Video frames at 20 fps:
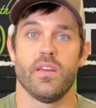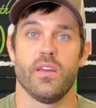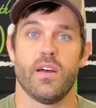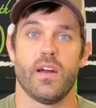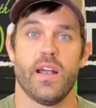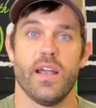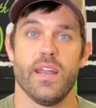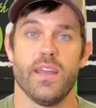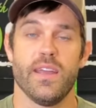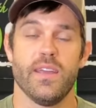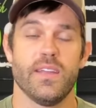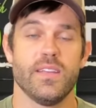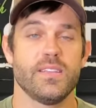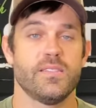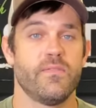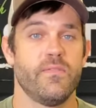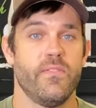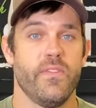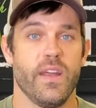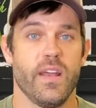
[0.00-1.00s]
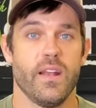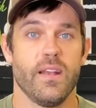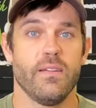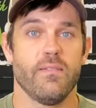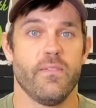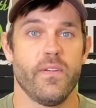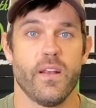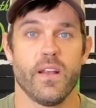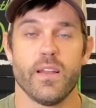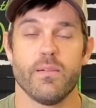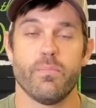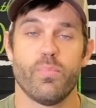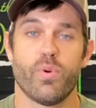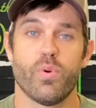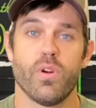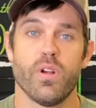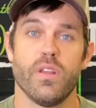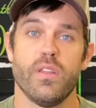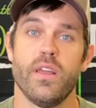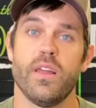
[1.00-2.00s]
All right, it is very, very
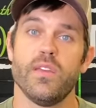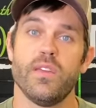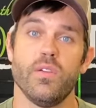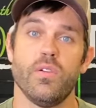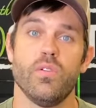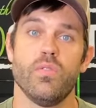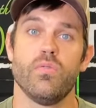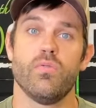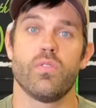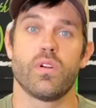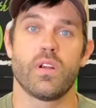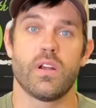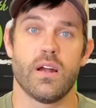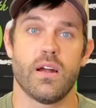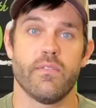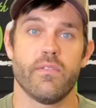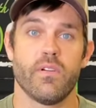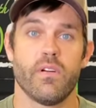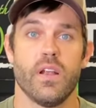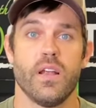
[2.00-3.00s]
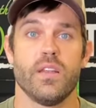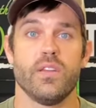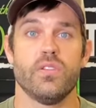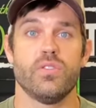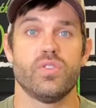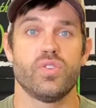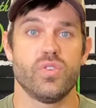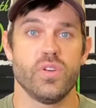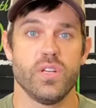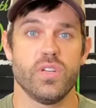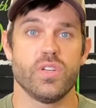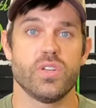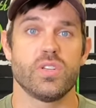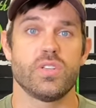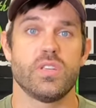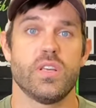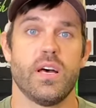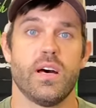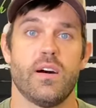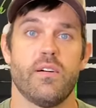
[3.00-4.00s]
important that you recover and you treat
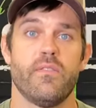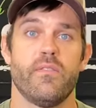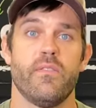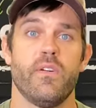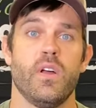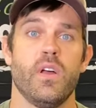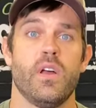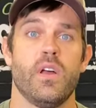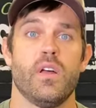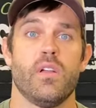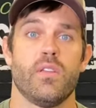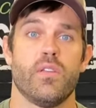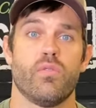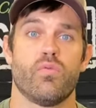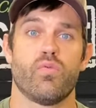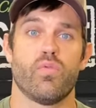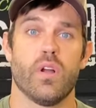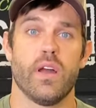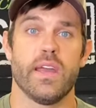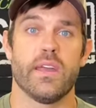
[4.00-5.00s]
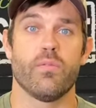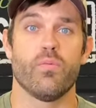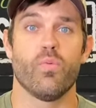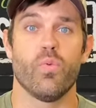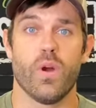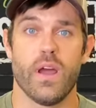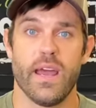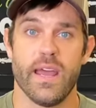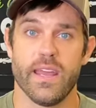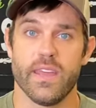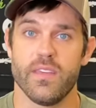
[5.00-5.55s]
yourself the right way.